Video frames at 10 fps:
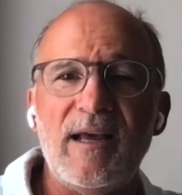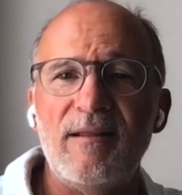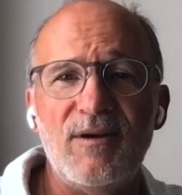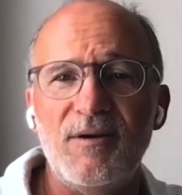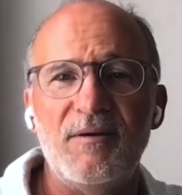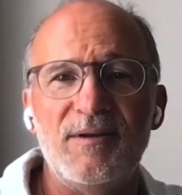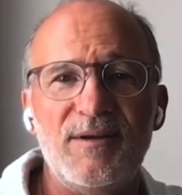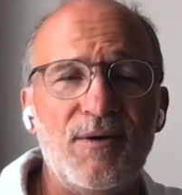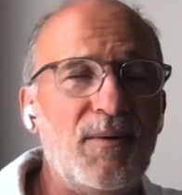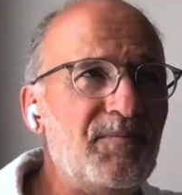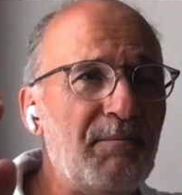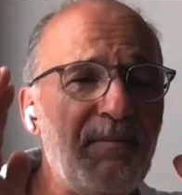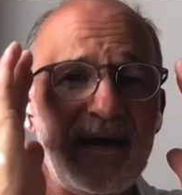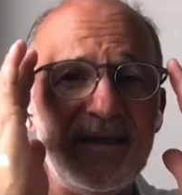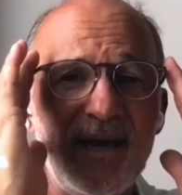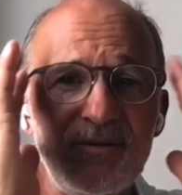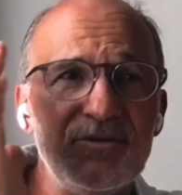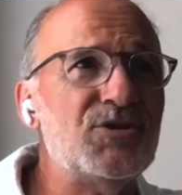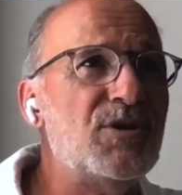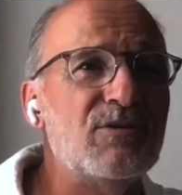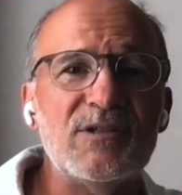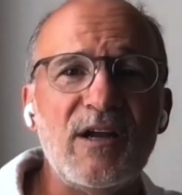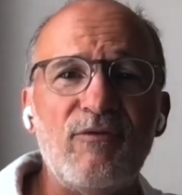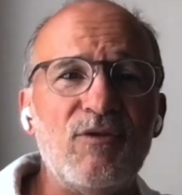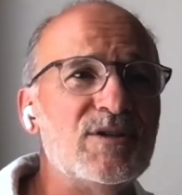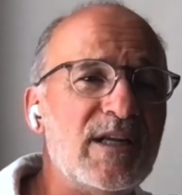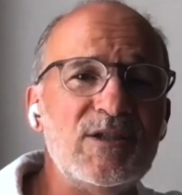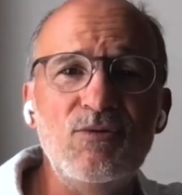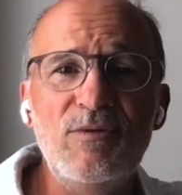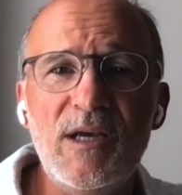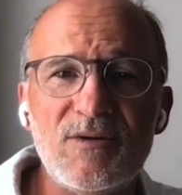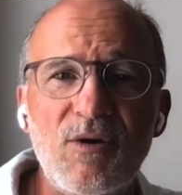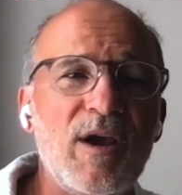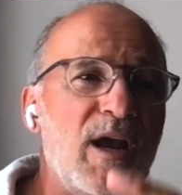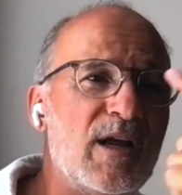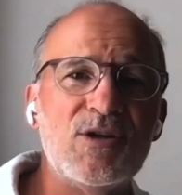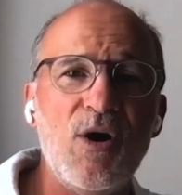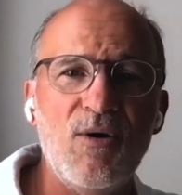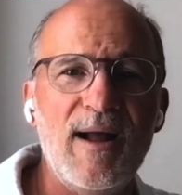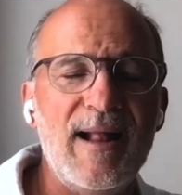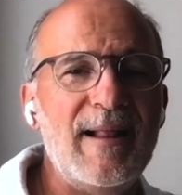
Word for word: And, uh, you know, back then the stunt stuff was, let's do this. Okay, let's go.